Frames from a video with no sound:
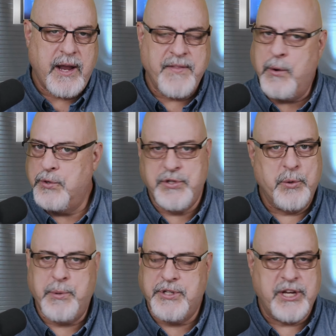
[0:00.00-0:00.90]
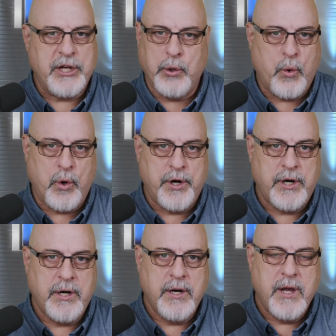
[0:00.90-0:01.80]
and there was no particular
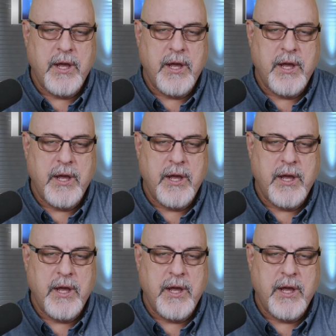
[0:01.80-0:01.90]
order,